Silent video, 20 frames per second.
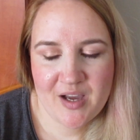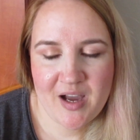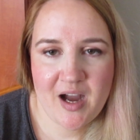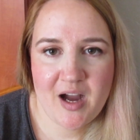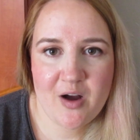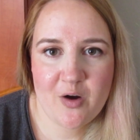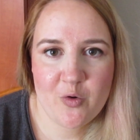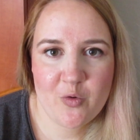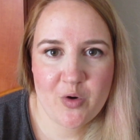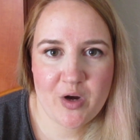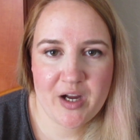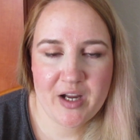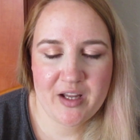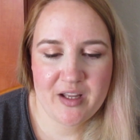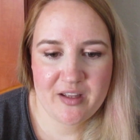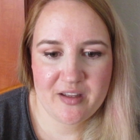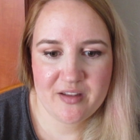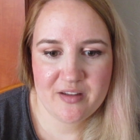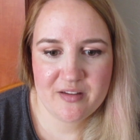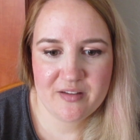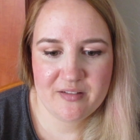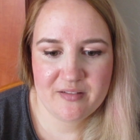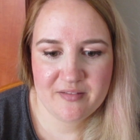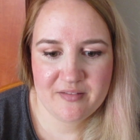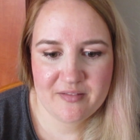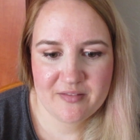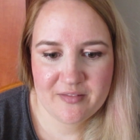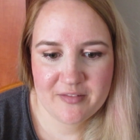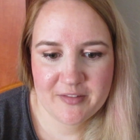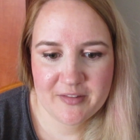how I
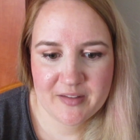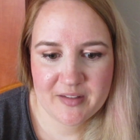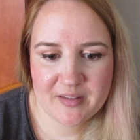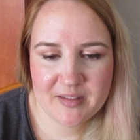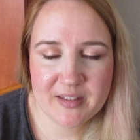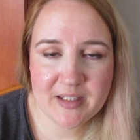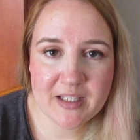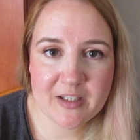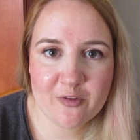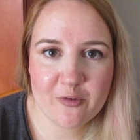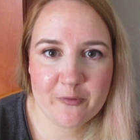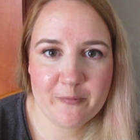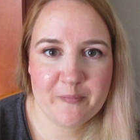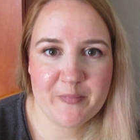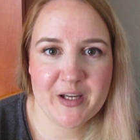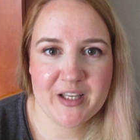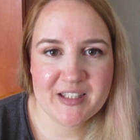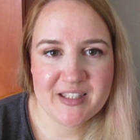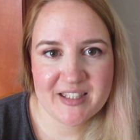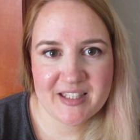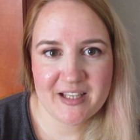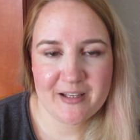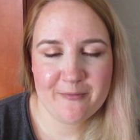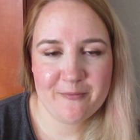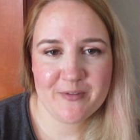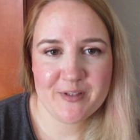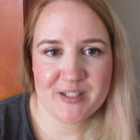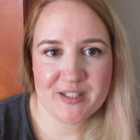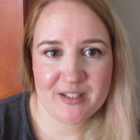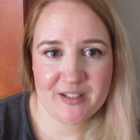think of
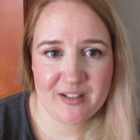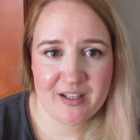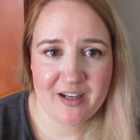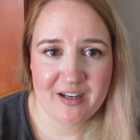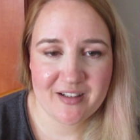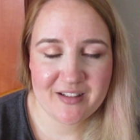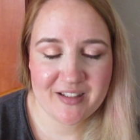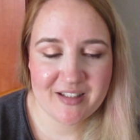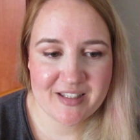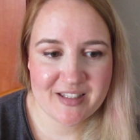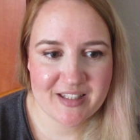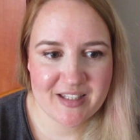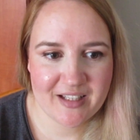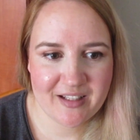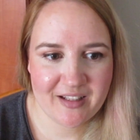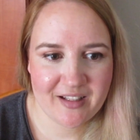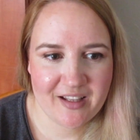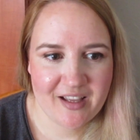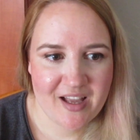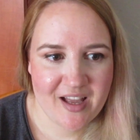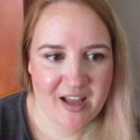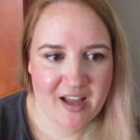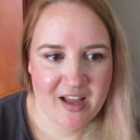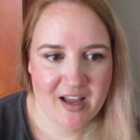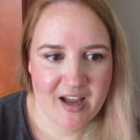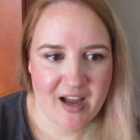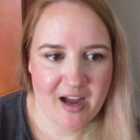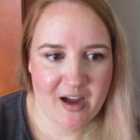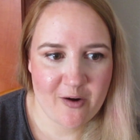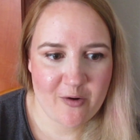myself as an artist and
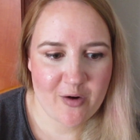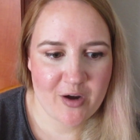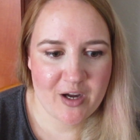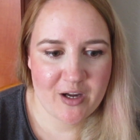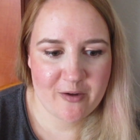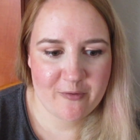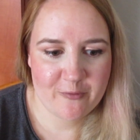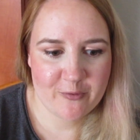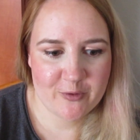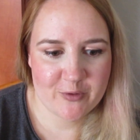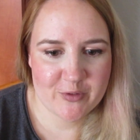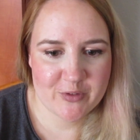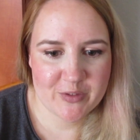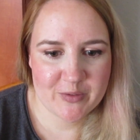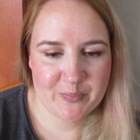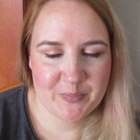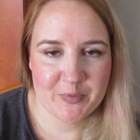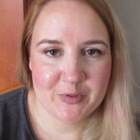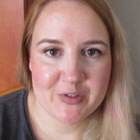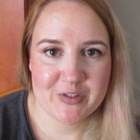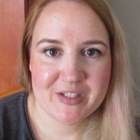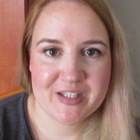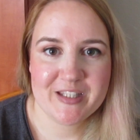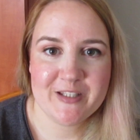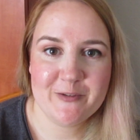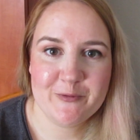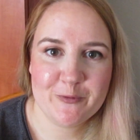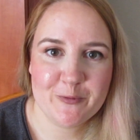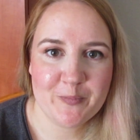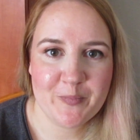how I was
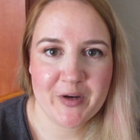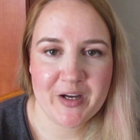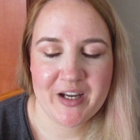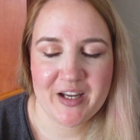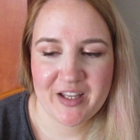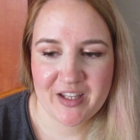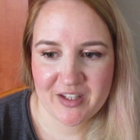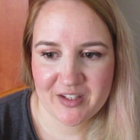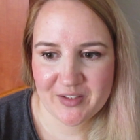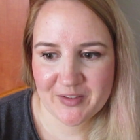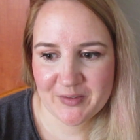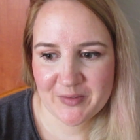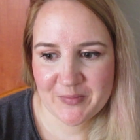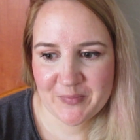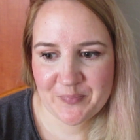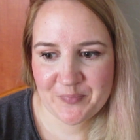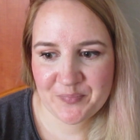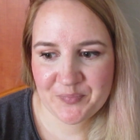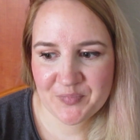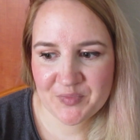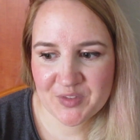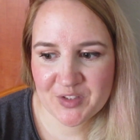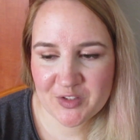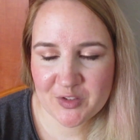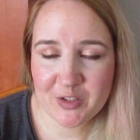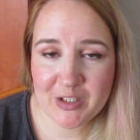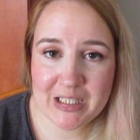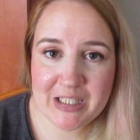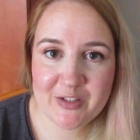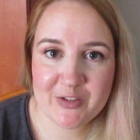perceived by
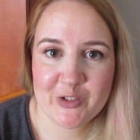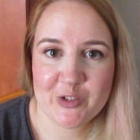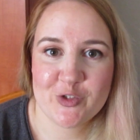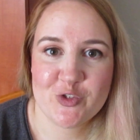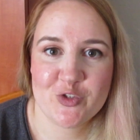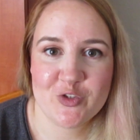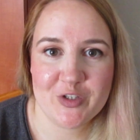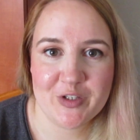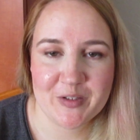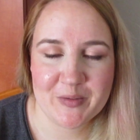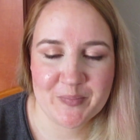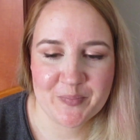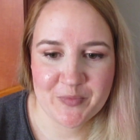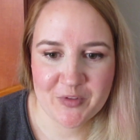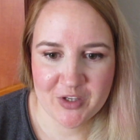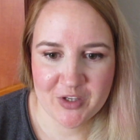the industry.